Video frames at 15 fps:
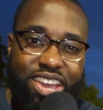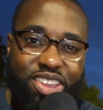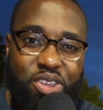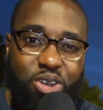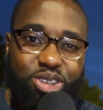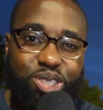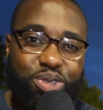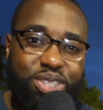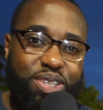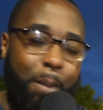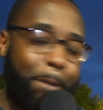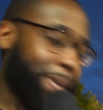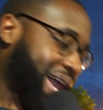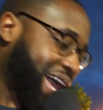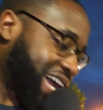Those swings
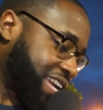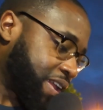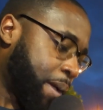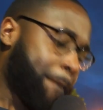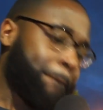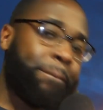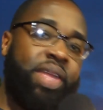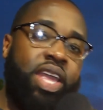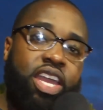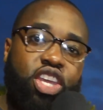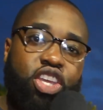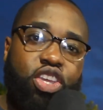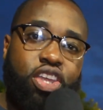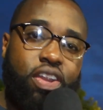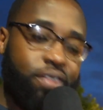are bad.
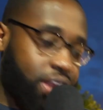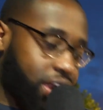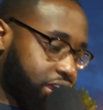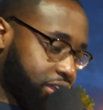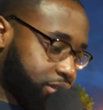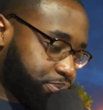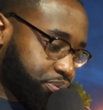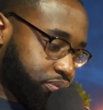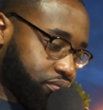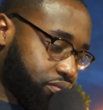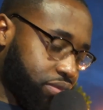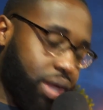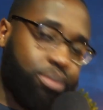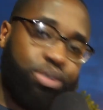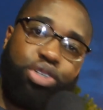Like,
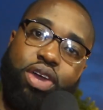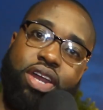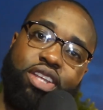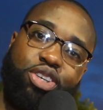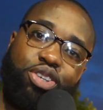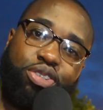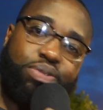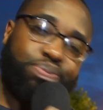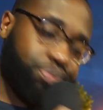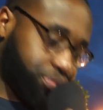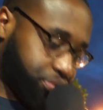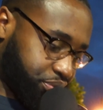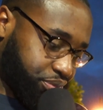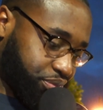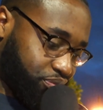I'm trying to use,
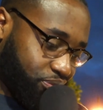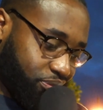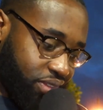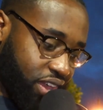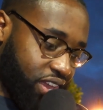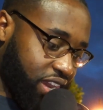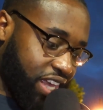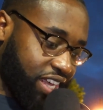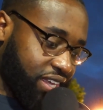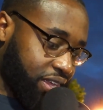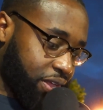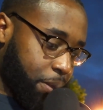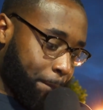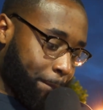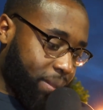like,
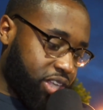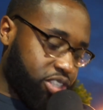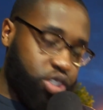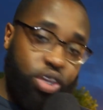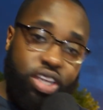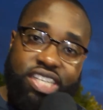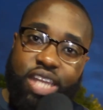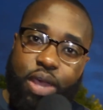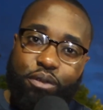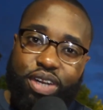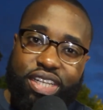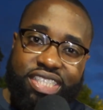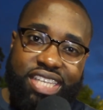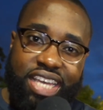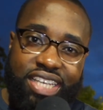so you can
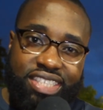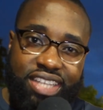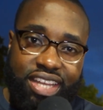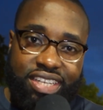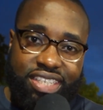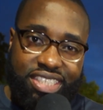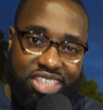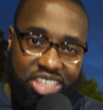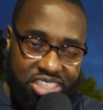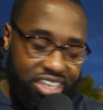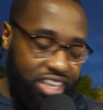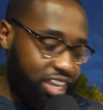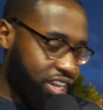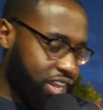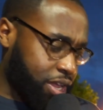definitely taste like the
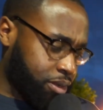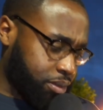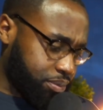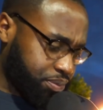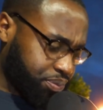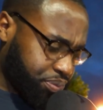seasoning in that.